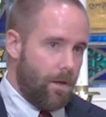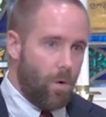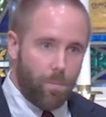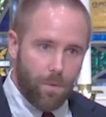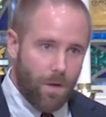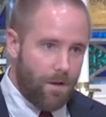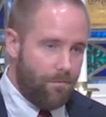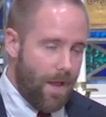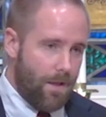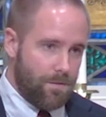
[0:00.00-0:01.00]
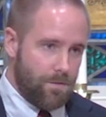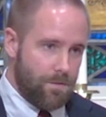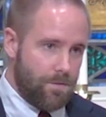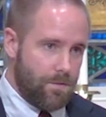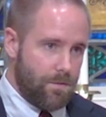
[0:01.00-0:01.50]
And I hope you have
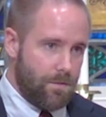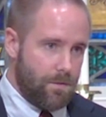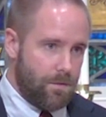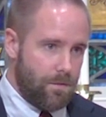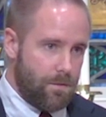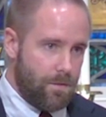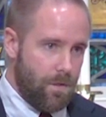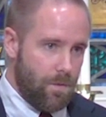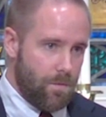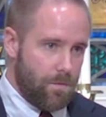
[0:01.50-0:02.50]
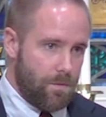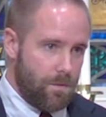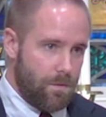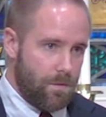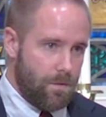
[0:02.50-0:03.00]
answers to those
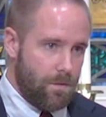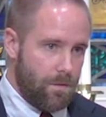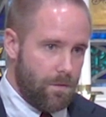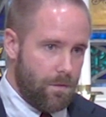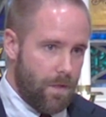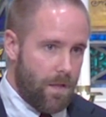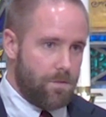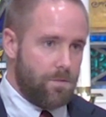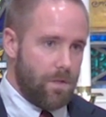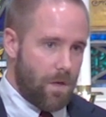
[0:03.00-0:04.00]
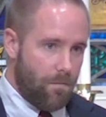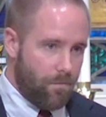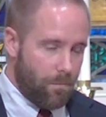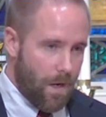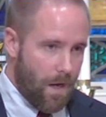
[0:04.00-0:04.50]
the answers that
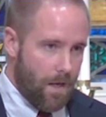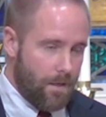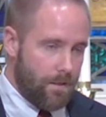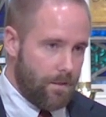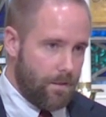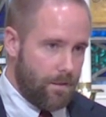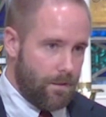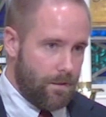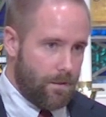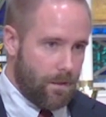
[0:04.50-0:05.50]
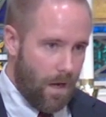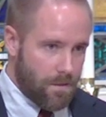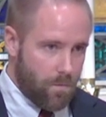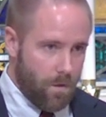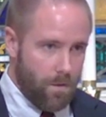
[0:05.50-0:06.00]
come from God,
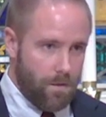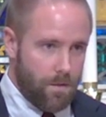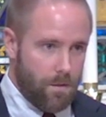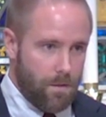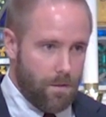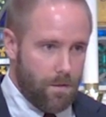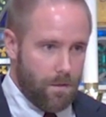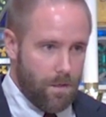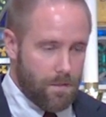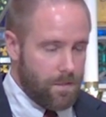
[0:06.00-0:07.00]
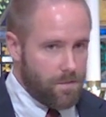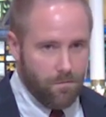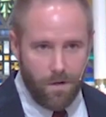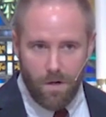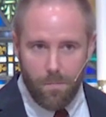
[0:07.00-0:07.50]
God's Word. Because
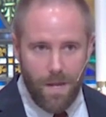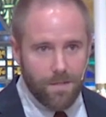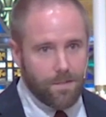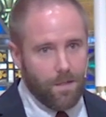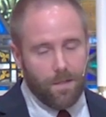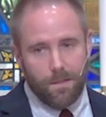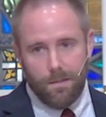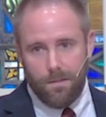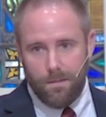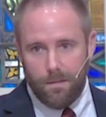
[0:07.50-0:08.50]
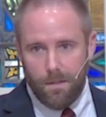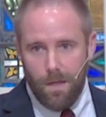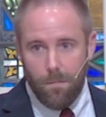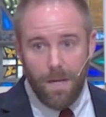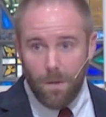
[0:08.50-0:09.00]
these are very basic
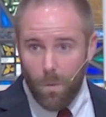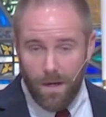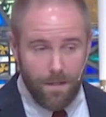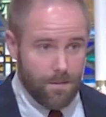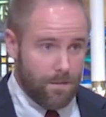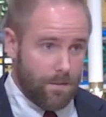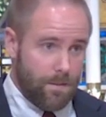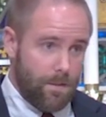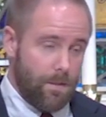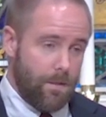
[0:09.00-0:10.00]
in many ways.